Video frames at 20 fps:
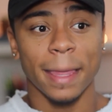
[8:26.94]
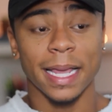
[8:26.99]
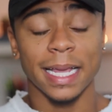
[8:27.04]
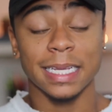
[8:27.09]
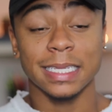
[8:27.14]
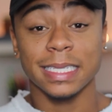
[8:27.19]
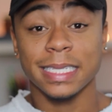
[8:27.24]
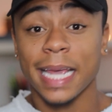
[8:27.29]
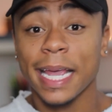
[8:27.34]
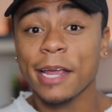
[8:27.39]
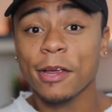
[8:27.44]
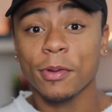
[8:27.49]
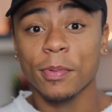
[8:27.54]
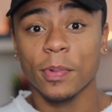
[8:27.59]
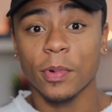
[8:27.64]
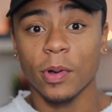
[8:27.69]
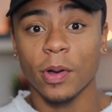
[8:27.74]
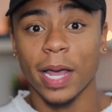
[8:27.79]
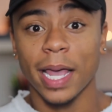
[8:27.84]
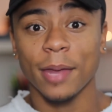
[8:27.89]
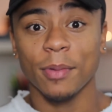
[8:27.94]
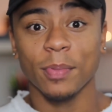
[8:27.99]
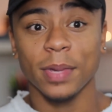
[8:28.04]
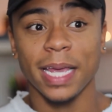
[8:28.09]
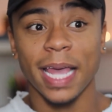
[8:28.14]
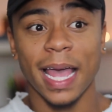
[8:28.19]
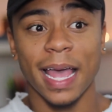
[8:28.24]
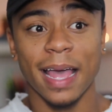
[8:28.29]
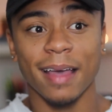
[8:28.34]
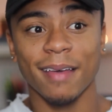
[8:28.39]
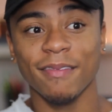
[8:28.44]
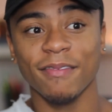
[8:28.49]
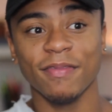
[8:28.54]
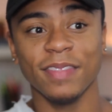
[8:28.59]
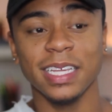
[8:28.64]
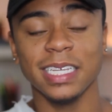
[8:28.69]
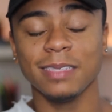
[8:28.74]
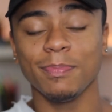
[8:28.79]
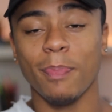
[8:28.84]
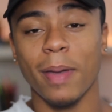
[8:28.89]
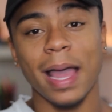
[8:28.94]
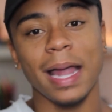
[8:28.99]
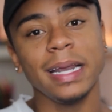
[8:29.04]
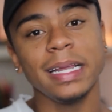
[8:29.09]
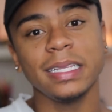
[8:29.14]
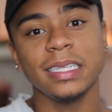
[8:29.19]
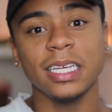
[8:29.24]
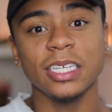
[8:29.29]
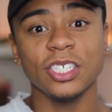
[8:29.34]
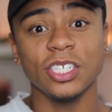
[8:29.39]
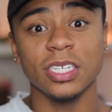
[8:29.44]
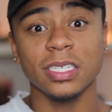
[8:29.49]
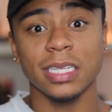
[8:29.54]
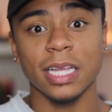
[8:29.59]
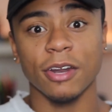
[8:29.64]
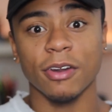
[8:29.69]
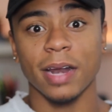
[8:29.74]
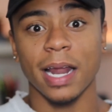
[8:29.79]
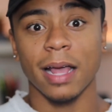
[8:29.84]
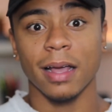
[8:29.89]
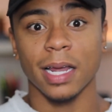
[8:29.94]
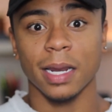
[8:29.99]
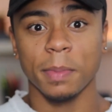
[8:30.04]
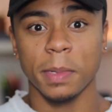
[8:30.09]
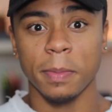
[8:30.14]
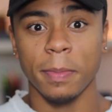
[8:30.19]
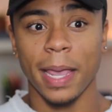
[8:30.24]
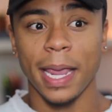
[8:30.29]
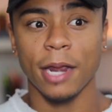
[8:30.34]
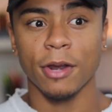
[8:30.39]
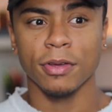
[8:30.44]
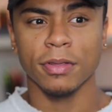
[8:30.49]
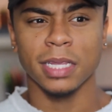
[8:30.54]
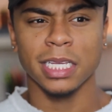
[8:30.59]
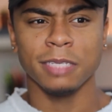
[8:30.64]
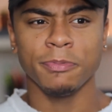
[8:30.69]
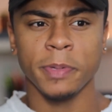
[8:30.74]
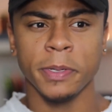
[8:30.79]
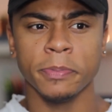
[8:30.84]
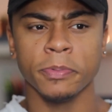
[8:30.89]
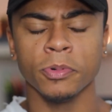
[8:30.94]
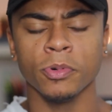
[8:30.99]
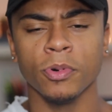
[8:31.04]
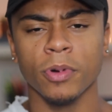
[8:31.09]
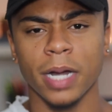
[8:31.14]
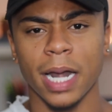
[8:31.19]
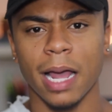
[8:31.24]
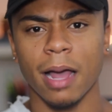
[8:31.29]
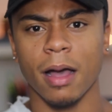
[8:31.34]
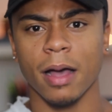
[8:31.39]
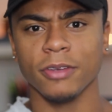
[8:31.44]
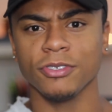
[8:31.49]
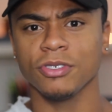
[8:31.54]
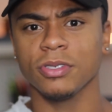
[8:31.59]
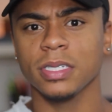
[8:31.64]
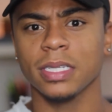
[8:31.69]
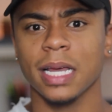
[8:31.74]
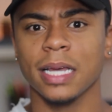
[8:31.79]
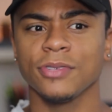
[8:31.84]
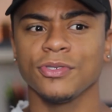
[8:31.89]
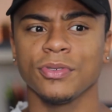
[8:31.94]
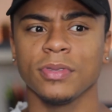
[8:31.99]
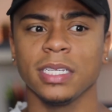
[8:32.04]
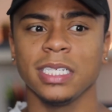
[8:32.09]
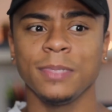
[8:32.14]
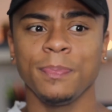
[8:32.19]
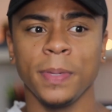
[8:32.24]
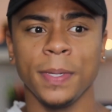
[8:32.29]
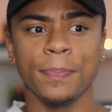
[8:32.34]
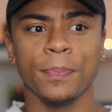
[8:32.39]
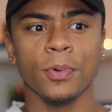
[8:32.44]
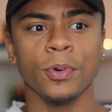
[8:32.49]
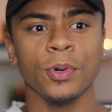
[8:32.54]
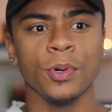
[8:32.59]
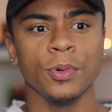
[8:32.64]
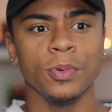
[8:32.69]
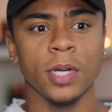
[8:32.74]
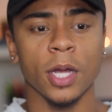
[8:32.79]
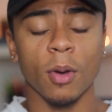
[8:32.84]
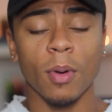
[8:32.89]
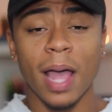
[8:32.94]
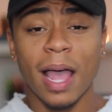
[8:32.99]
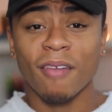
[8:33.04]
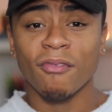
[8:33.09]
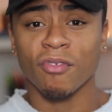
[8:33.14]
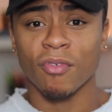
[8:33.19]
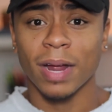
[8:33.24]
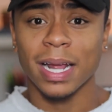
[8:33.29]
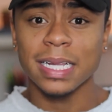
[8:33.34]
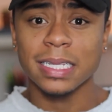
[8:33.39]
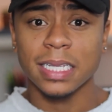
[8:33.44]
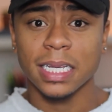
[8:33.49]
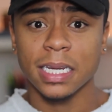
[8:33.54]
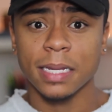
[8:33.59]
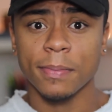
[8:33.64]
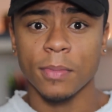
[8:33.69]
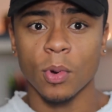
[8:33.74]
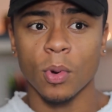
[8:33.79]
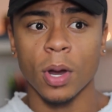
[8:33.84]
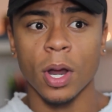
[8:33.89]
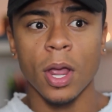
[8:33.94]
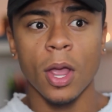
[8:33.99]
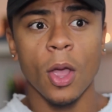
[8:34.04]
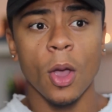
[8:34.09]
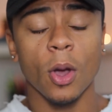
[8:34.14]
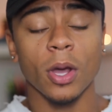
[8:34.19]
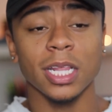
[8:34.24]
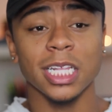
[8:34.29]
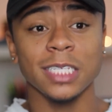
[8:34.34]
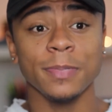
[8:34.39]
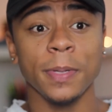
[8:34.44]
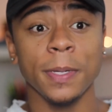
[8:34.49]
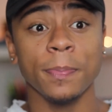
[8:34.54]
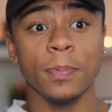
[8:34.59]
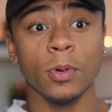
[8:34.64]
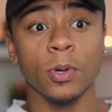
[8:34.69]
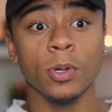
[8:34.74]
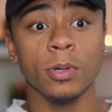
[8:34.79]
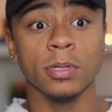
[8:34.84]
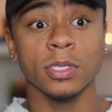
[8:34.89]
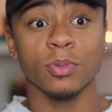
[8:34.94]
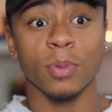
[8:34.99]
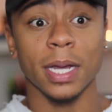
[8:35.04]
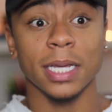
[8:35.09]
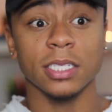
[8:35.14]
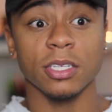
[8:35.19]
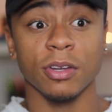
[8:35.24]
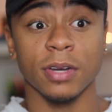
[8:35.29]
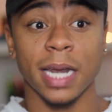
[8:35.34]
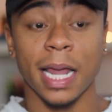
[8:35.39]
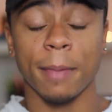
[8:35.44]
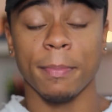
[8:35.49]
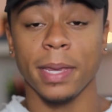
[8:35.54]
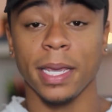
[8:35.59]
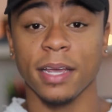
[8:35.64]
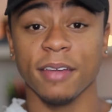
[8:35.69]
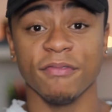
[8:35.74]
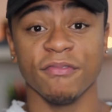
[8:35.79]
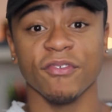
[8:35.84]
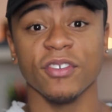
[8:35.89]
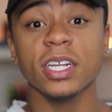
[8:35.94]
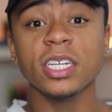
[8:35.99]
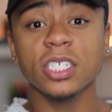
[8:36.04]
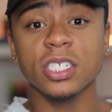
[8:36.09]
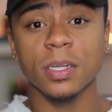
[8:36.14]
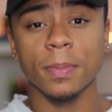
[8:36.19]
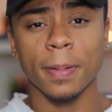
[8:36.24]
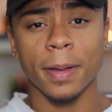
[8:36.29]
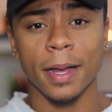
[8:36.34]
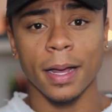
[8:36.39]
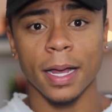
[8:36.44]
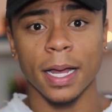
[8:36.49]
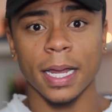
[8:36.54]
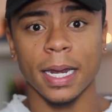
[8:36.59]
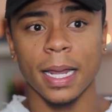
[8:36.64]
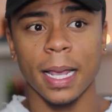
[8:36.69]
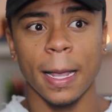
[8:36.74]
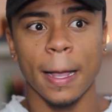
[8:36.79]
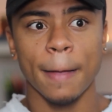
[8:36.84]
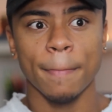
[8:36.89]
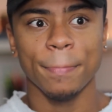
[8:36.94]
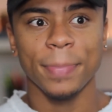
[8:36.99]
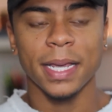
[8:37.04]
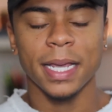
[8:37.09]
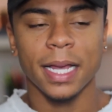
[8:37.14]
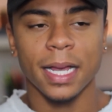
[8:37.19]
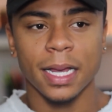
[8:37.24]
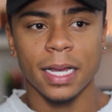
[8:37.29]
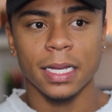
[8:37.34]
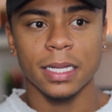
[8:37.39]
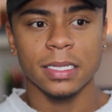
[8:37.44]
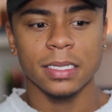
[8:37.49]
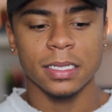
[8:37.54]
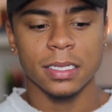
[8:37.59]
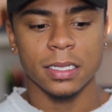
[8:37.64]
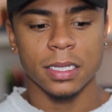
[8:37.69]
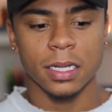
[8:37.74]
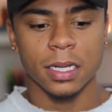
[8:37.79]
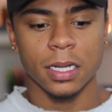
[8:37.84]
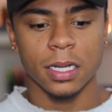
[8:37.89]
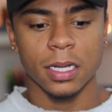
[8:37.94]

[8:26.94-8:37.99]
is terrible, and we have these bad decisions that are now going to be made, or these people who are now ostracized, or these people who don't have rights anymore, or these people whose rights are now being infringed upon because